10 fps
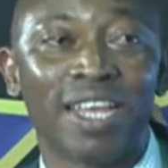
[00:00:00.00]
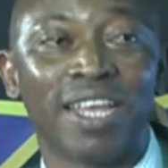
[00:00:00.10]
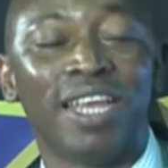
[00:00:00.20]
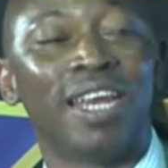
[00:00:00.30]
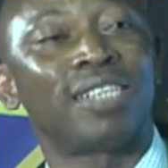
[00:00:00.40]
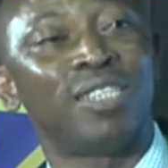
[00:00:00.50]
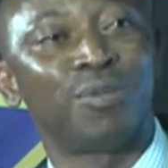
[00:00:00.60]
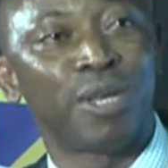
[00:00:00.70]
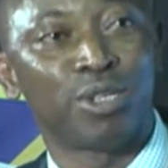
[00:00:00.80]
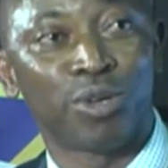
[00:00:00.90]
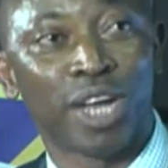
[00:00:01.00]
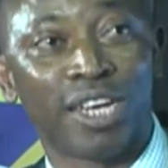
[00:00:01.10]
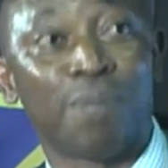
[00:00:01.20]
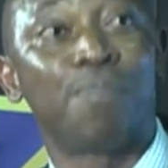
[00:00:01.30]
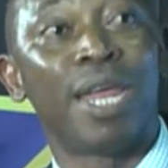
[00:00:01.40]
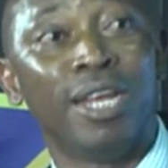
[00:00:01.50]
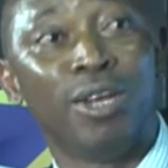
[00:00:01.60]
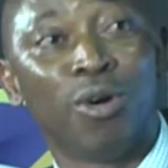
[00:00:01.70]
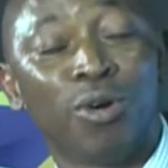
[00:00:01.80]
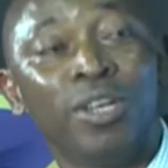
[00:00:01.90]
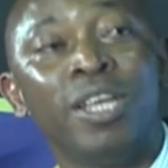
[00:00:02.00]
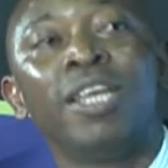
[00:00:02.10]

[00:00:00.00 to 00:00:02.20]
a NASSIT pensioner, depending on